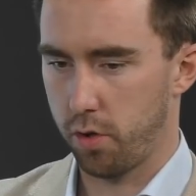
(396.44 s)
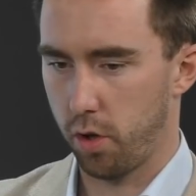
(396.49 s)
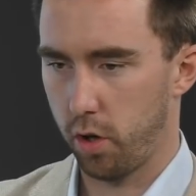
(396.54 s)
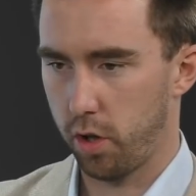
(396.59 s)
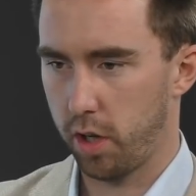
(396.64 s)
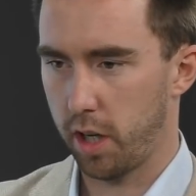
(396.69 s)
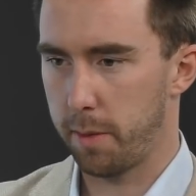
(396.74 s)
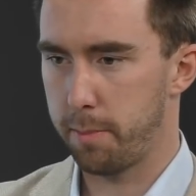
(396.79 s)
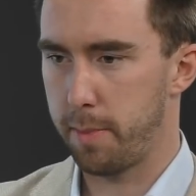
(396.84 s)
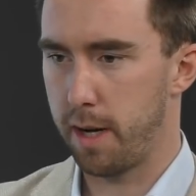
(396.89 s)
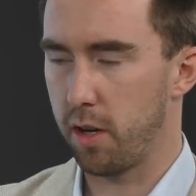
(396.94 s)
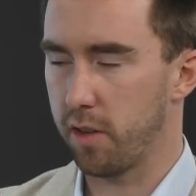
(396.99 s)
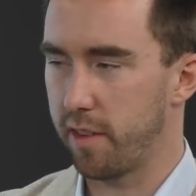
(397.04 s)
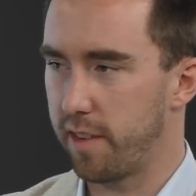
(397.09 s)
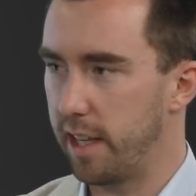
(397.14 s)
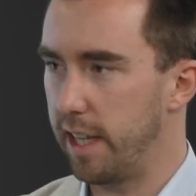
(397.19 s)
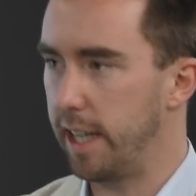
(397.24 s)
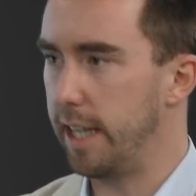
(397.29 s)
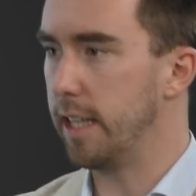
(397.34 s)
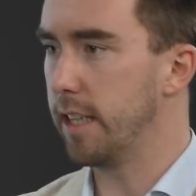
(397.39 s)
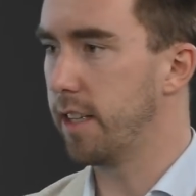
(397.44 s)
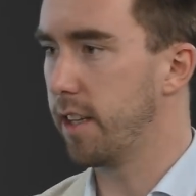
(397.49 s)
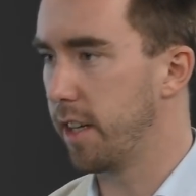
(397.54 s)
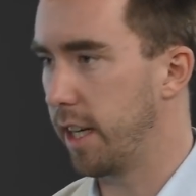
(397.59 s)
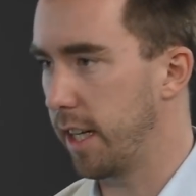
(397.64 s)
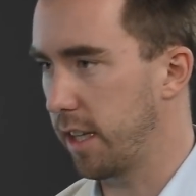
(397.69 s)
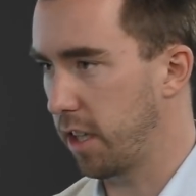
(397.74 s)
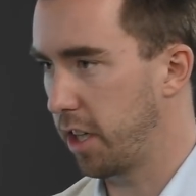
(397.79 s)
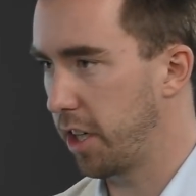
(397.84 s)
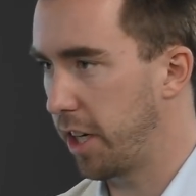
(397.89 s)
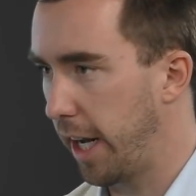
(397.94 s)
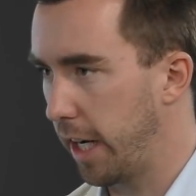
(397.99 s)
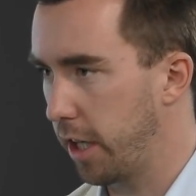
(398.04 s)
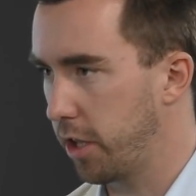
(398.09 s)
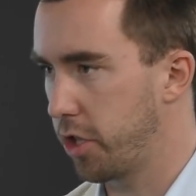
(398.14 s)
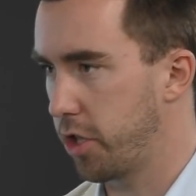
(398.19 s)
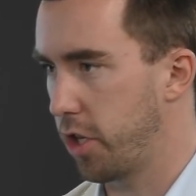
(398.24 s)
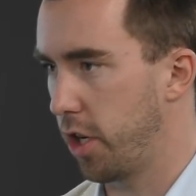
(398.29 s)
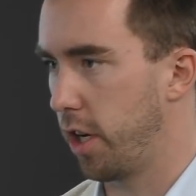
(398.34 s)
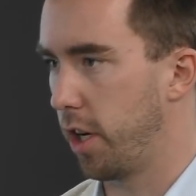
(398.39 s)
talking about internet
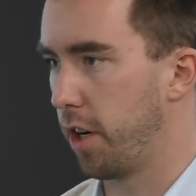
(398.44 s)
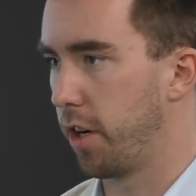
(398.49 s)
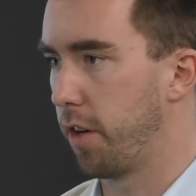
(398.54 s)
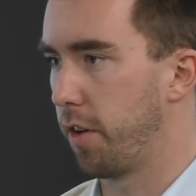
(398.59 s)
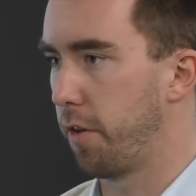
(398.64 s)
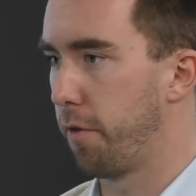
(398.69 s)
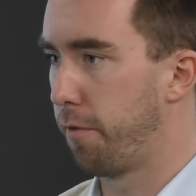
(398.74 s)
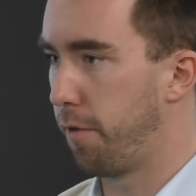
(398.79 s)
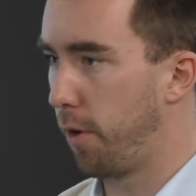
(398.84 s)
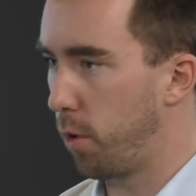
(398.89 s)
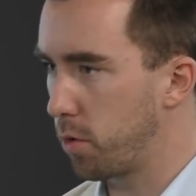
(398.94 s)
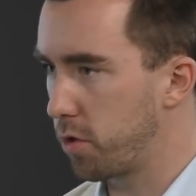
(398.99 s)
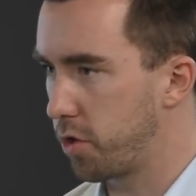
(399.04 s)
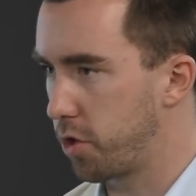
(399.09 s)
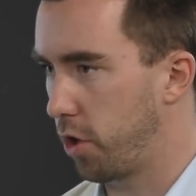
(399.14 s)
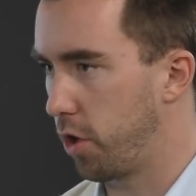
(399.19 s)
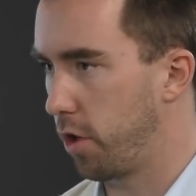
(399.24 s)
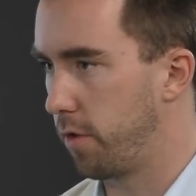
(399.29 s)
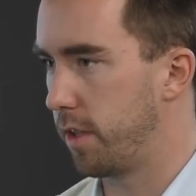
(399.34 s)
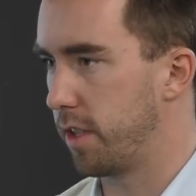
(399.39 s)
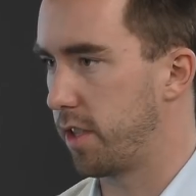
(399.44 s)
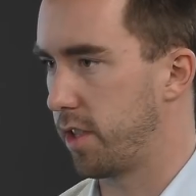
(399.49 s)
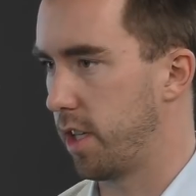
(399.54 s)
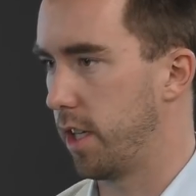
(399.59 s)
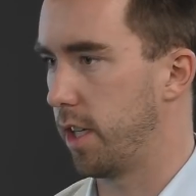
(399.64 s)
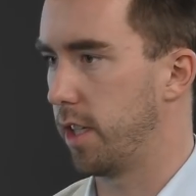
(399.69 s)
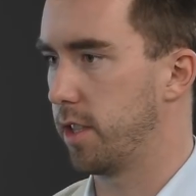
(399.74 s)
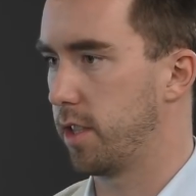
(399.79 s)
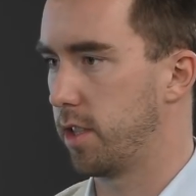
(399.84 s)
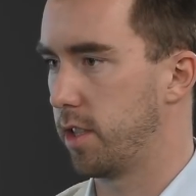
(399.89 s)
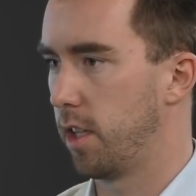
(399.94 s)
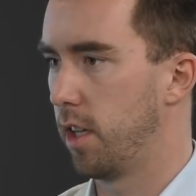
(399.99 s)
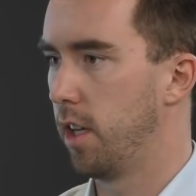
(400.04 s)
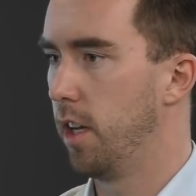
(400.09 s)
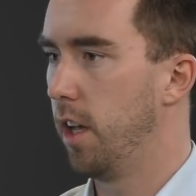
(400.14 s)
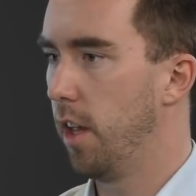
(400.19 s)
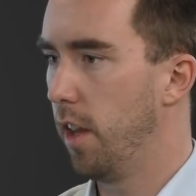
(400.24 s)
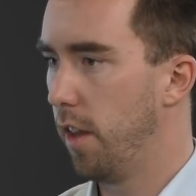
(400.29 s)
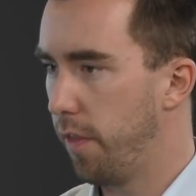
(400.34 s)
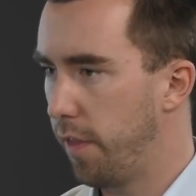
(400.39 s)
connection, phone services,
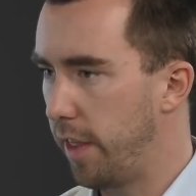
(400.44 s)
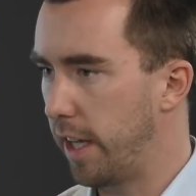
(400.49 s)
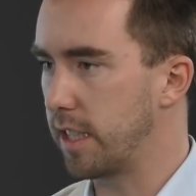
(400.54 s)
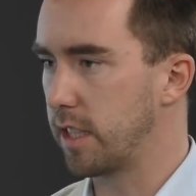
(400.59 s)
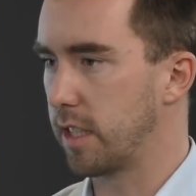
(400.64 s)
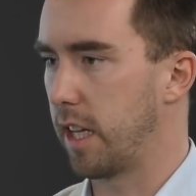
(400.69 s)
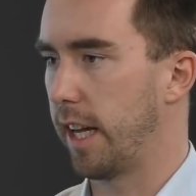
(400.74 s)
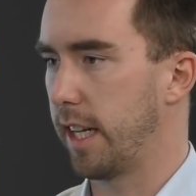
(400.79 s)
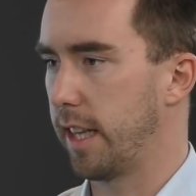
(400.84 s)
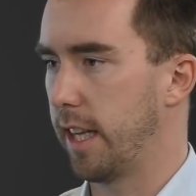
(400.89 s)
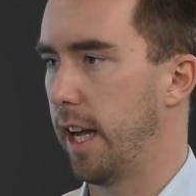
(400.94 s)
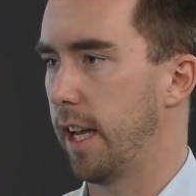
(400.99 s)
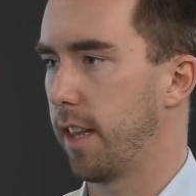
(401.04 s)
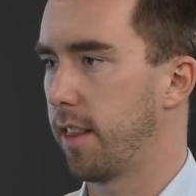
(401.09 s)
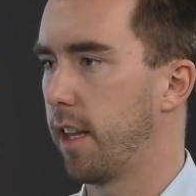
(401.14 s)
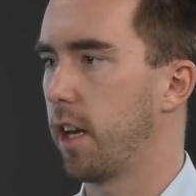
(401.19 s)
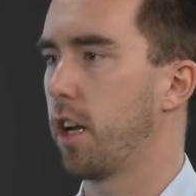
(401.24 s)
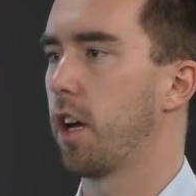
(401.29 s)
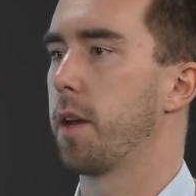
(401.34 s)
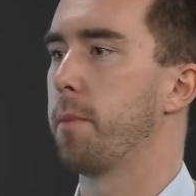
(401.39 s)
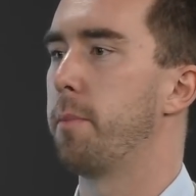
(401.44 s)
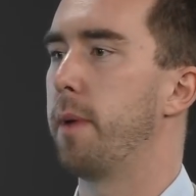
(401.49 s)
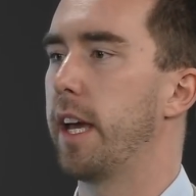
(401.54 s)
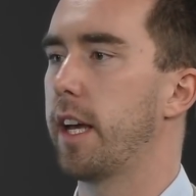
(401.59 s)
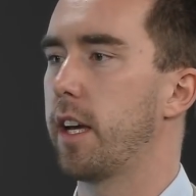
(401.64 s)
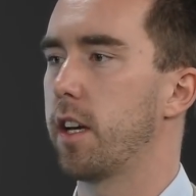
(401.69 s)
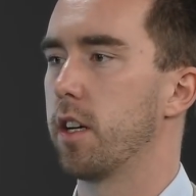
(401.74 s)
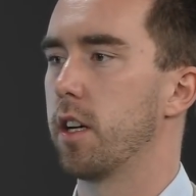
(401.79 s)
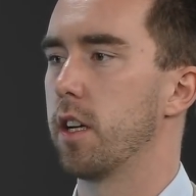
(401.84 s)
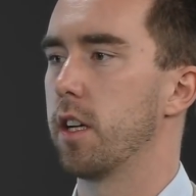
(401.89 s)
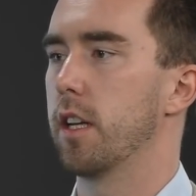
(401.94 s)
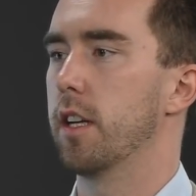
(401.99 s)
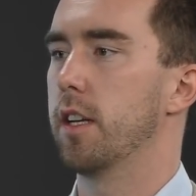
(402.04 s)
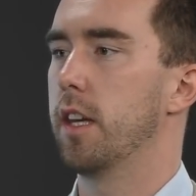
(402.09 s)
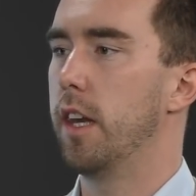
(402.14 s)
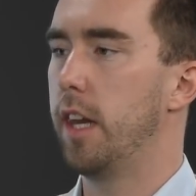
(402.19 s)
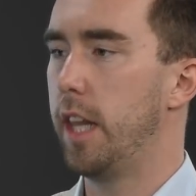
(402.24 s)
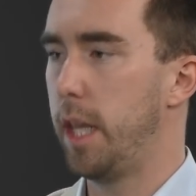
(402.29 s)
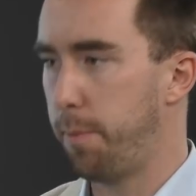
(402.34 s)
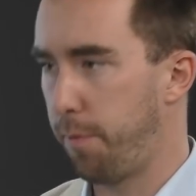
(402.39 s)
things like that. They're going to make a
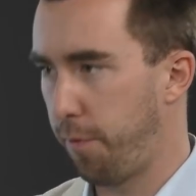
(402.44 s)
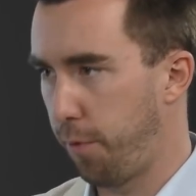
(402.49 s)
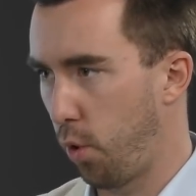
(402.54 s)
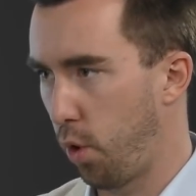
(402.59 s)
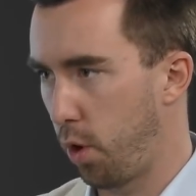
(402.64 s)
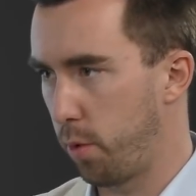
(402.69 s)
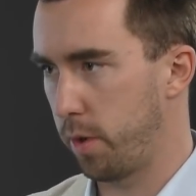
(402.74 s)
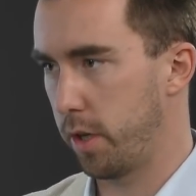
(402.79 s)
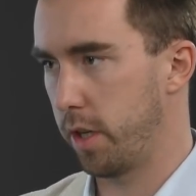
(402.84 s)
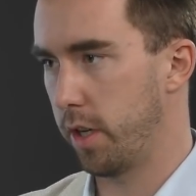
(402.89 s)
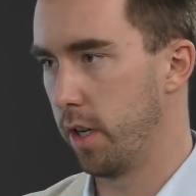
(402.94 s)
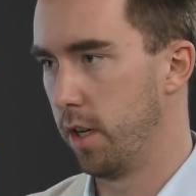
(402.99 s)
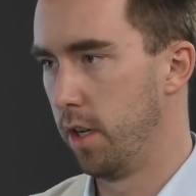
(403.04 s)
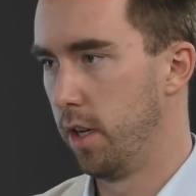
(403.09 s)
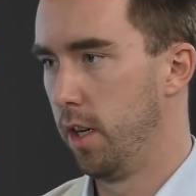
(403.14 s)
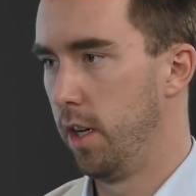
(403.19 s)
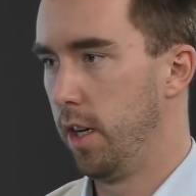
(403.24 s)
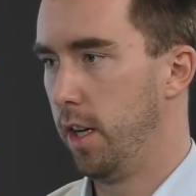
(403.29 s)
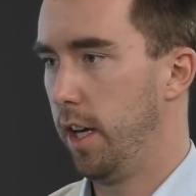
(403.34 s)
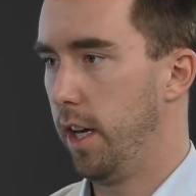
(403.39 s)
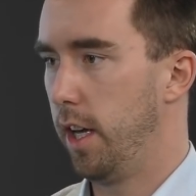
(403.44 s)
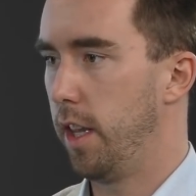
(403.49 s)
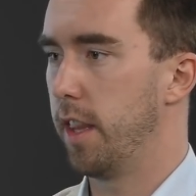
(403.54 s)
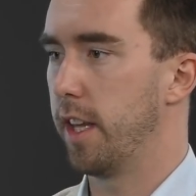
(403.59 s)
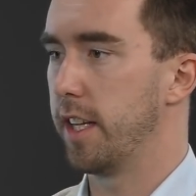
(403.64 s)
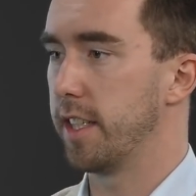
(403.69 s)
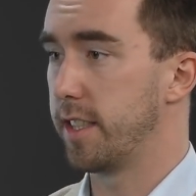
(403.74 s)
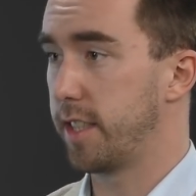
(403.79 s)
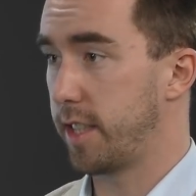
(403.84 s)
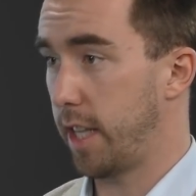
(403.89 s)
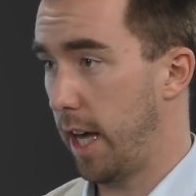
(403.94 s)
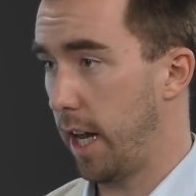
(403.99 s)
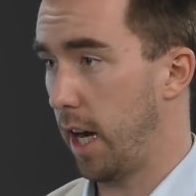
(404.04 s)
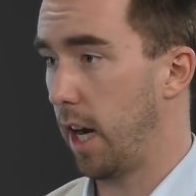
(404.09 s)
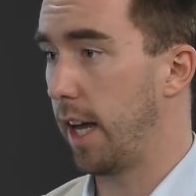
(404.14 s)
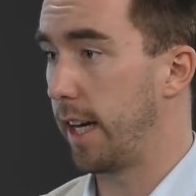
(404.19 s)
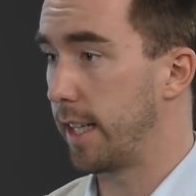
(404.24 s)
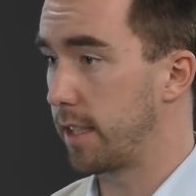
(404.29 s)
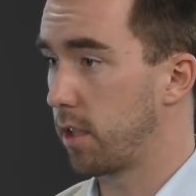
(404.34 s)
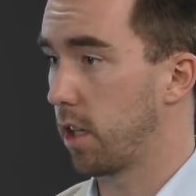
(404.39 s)
leap forward, and then
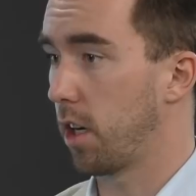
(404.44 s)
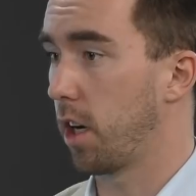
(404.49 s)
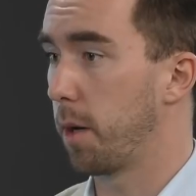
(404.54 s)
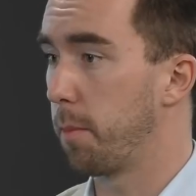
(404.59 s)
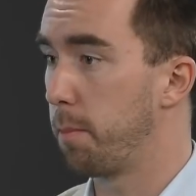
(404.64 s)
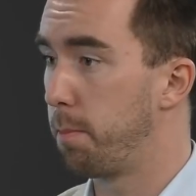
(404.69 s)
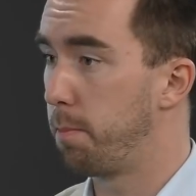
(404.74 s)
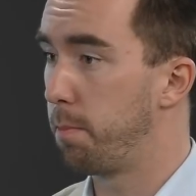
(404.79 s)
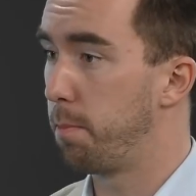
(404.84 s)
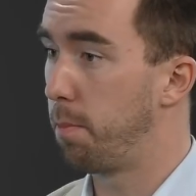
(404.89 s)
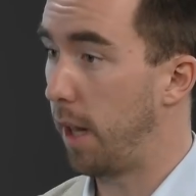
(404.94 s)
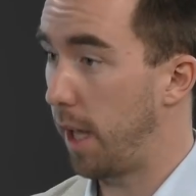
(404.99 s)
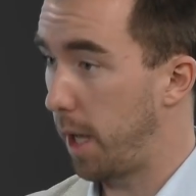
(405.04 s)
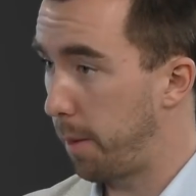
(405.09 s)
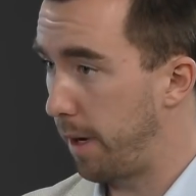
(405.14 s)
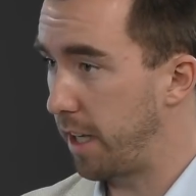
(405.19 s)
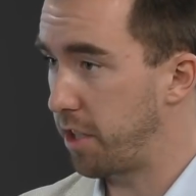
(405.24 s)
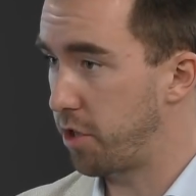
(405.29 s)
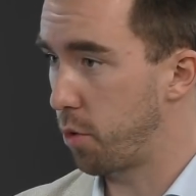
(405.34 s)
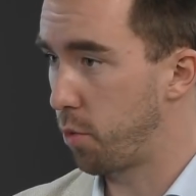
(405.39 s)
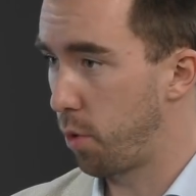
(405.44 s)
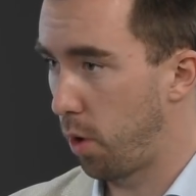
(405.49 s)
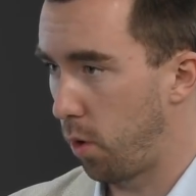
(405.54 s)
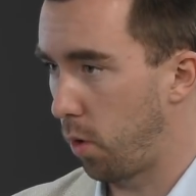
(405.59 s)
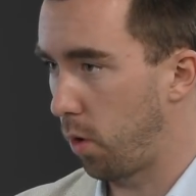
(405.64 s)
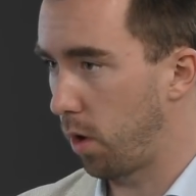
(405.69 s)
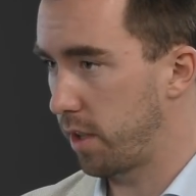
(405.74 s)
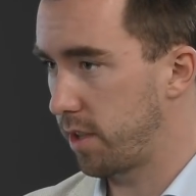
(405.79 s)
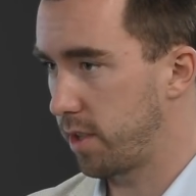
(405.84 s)
satellites are going to play a major role.